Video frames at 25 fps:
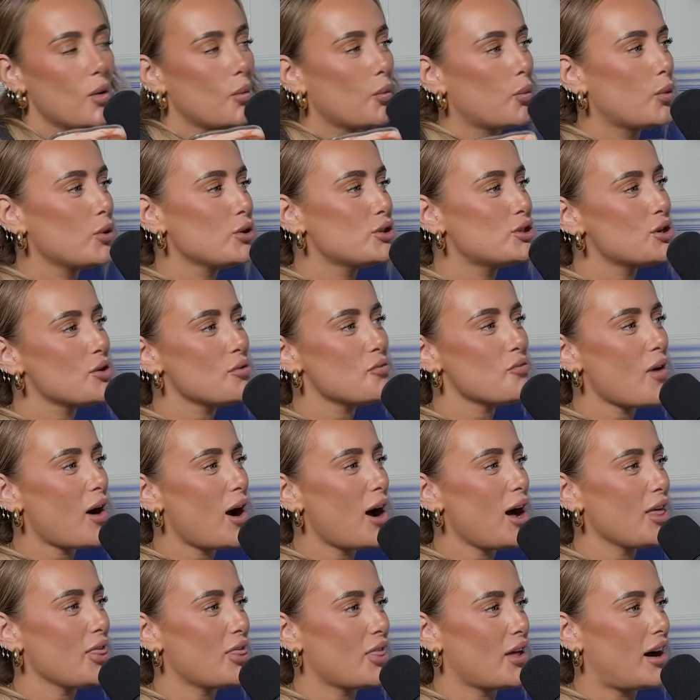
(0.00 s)
Would you
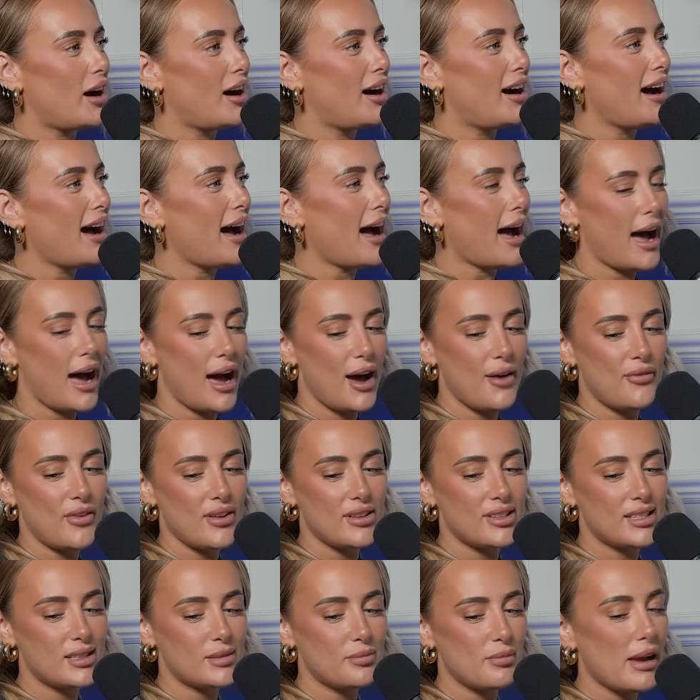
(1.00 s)
rather have
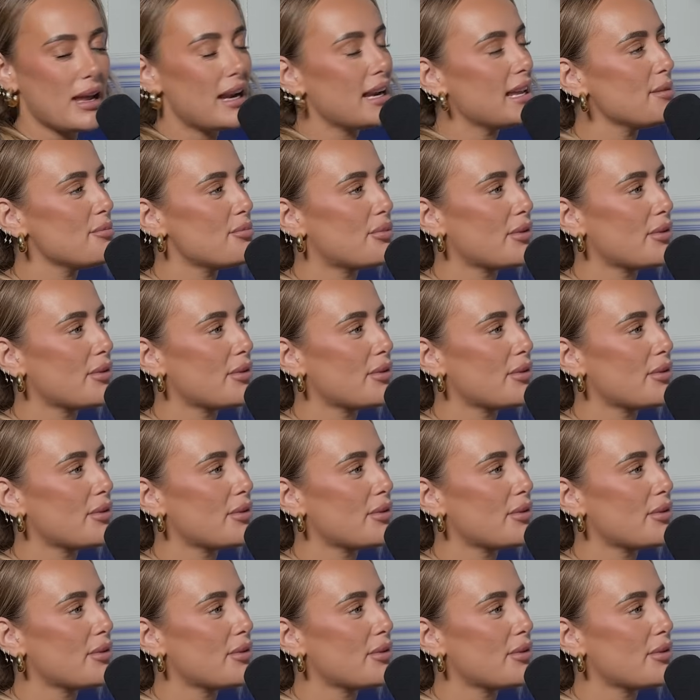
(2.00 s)
smelly